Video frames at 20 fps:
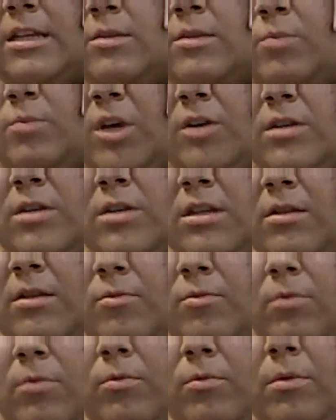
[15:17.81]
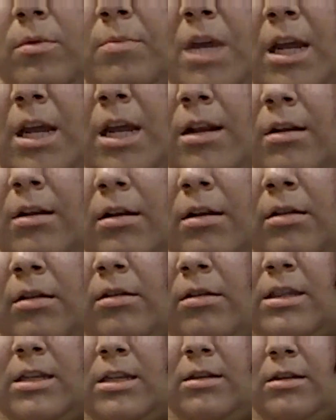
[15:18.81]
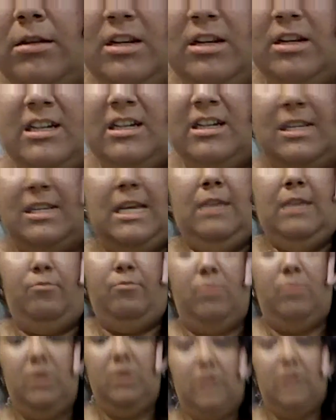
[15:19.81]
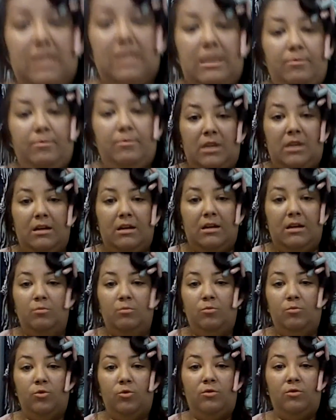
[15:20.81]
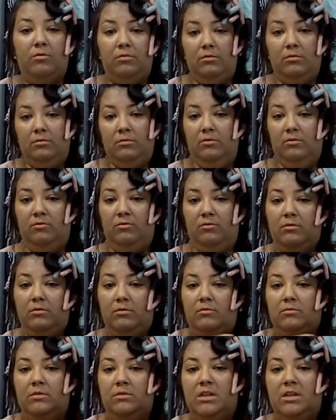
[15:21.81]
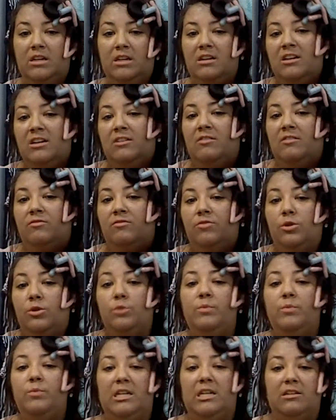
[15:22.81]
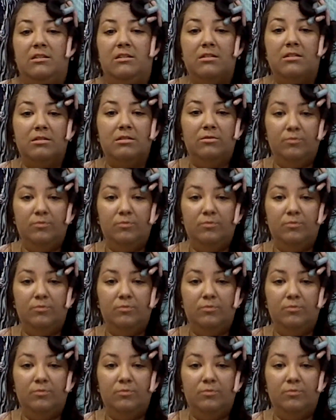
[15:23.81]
because it will remain the same, except more voluminous.